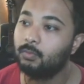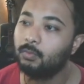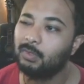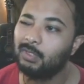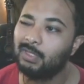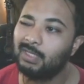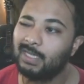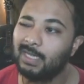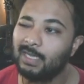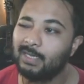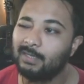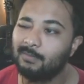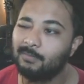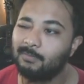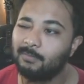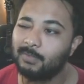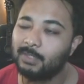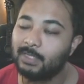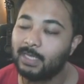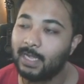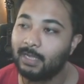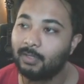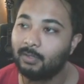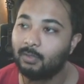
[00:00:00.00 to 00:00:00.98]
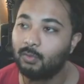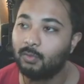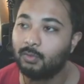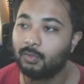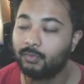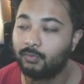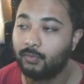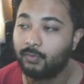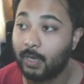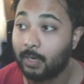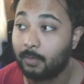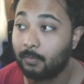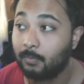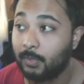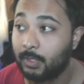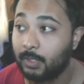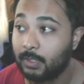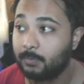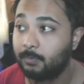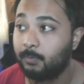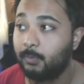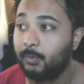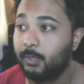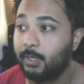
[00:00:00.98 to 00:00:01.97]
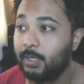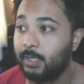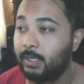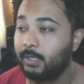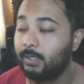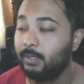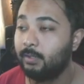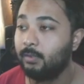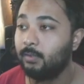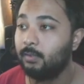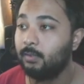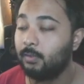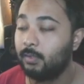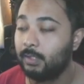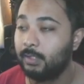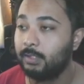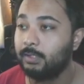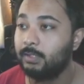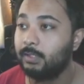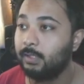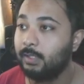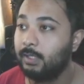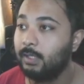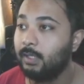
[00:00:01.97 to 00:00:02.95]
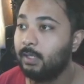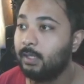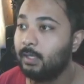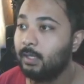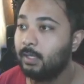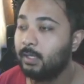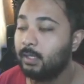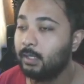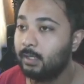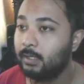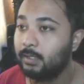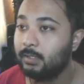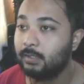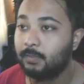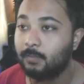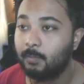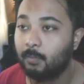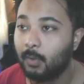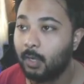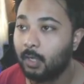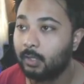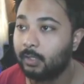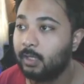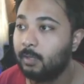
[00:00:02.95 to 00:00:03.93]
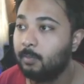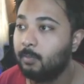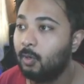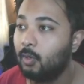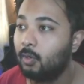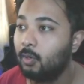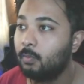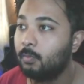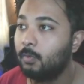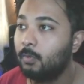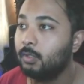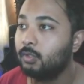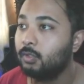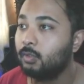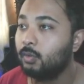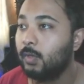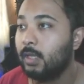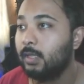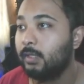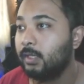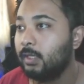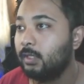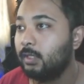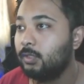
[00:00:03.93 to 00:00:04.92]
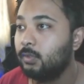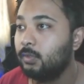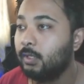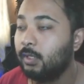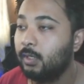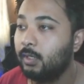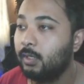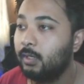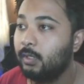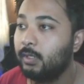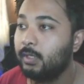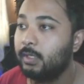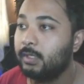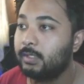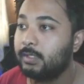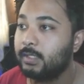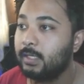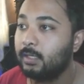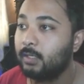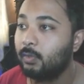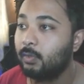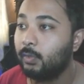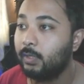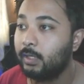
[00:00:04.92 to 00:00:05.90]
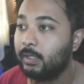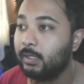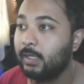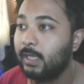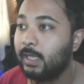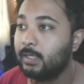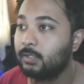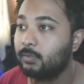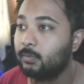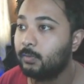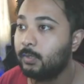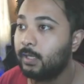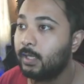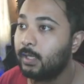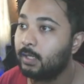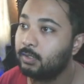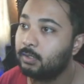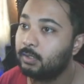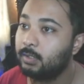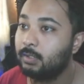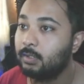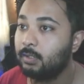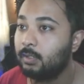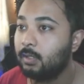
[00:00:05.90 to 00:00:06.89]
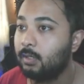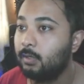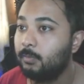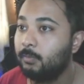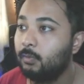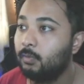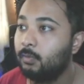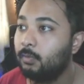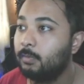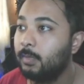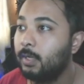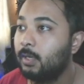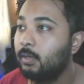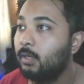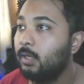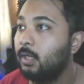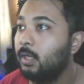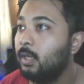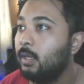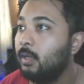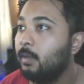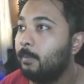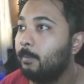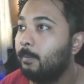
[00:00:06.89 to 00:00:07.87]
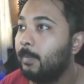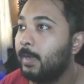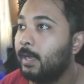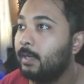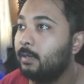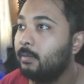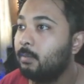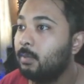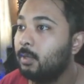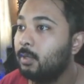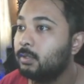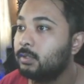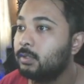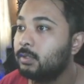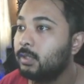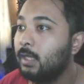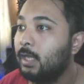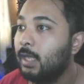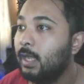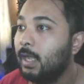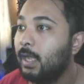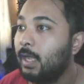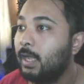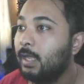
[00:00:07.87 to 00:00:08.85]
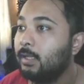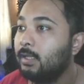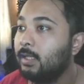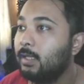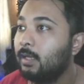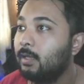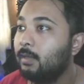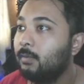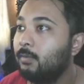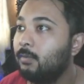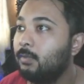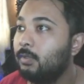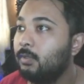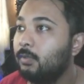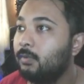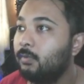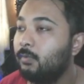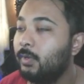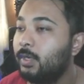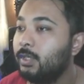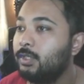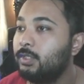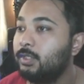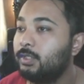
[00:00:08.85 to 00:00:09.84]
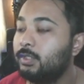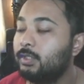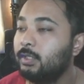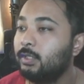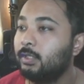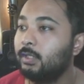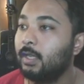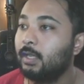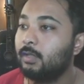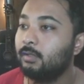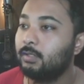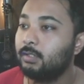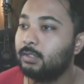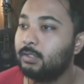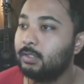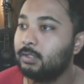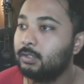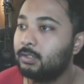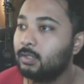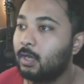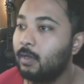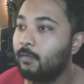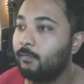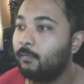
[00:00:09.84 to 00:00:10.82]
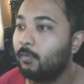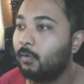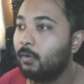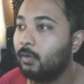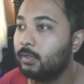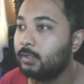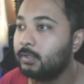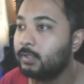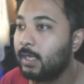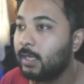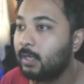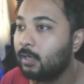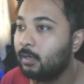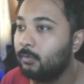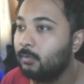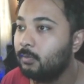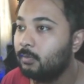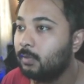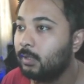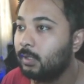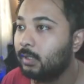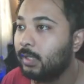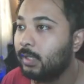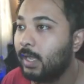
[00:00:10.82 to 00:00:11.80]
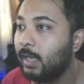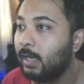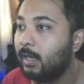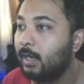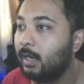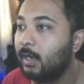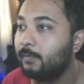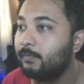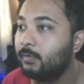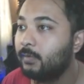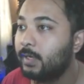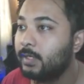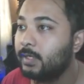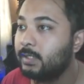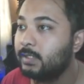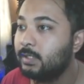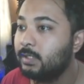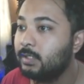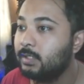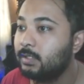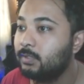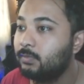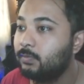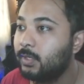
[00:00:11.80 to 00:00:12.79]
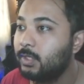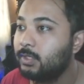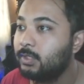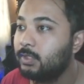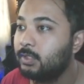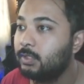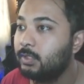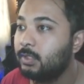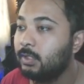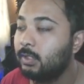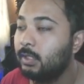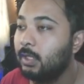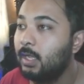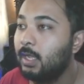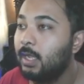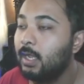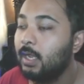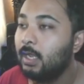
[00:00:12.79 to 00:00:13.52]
It can tank those Dragon Breaths pretty easily. It is bulky Pokemon, so I'll get to the Aerialist quickly as well, and then come in with my Mandibuzz. And they come in with the Registeel. Now this is tough for us. I come in with my Gligar after I see this Registeel.